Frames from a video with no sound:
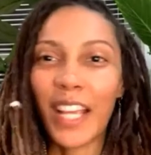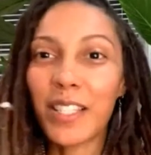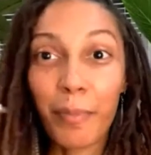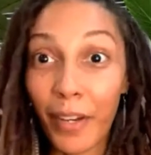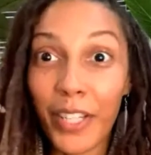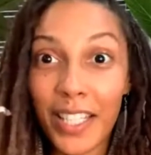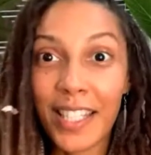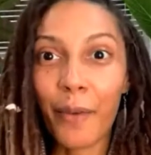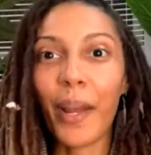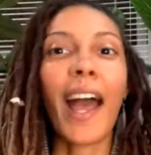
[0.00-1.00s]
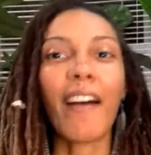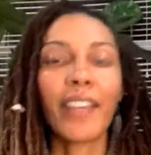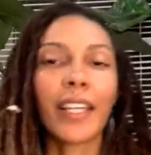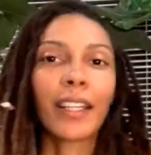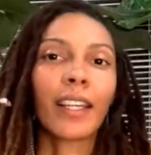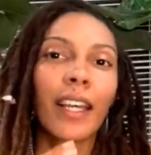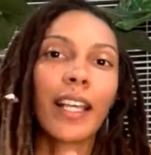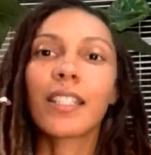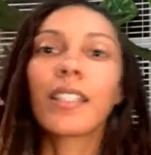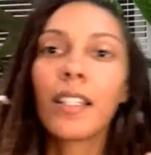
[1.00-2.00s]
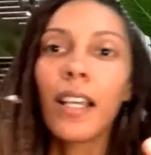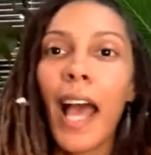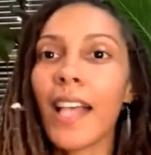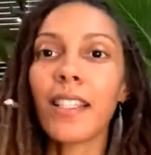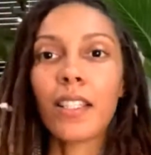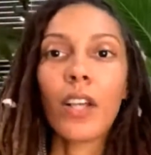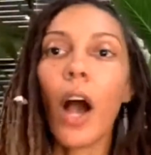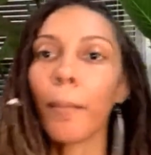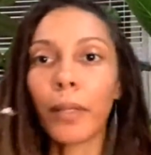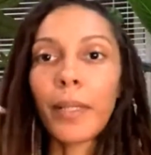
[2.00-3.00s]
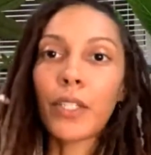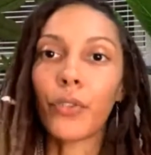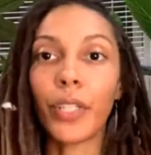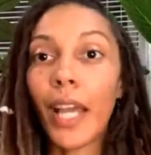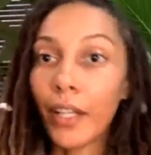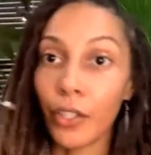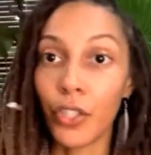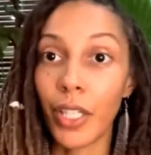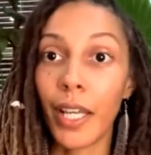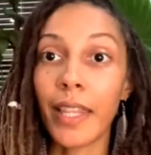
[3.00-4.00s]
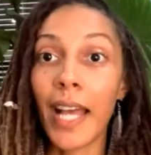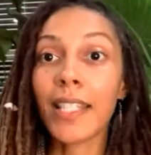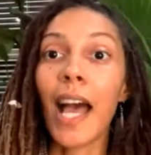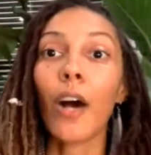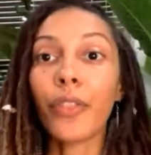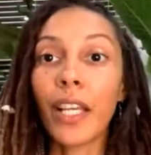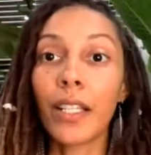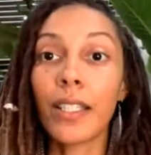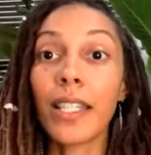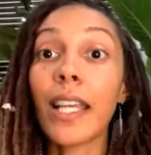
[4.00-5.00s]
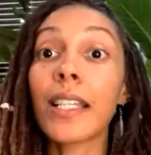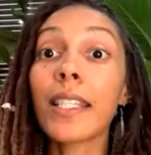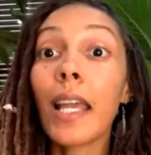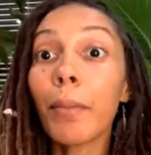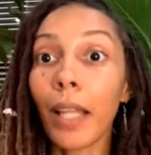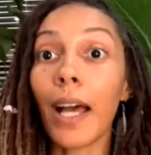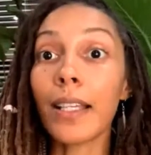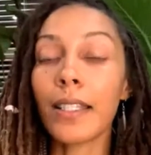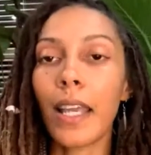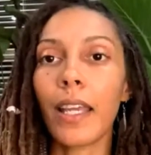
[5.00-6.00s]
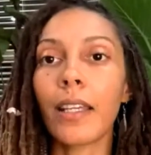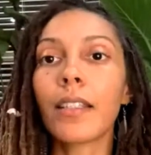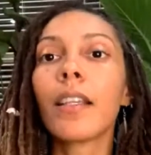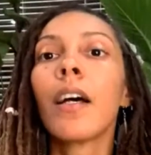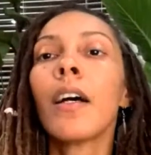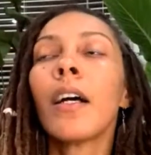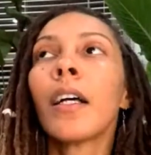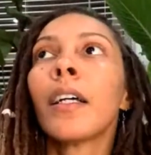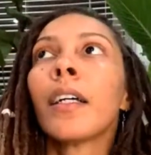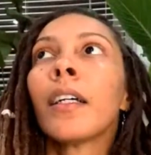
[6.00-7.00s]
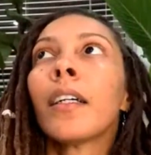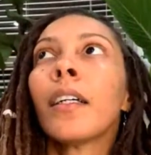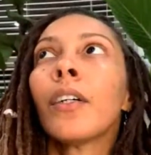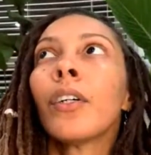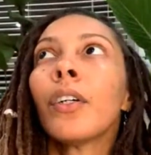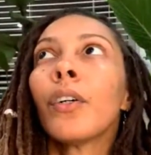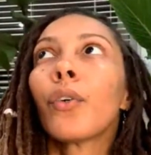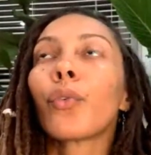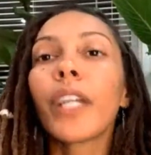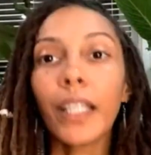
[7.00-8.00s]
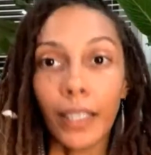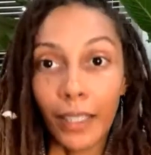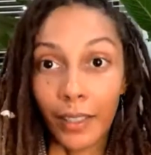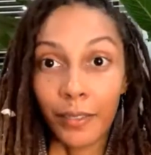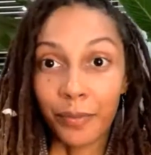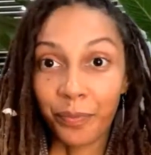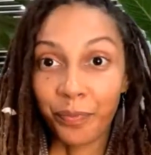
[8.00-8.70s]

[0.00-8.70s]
experience that we're having has its complementary energy, and that's how things stay stabilized. And really,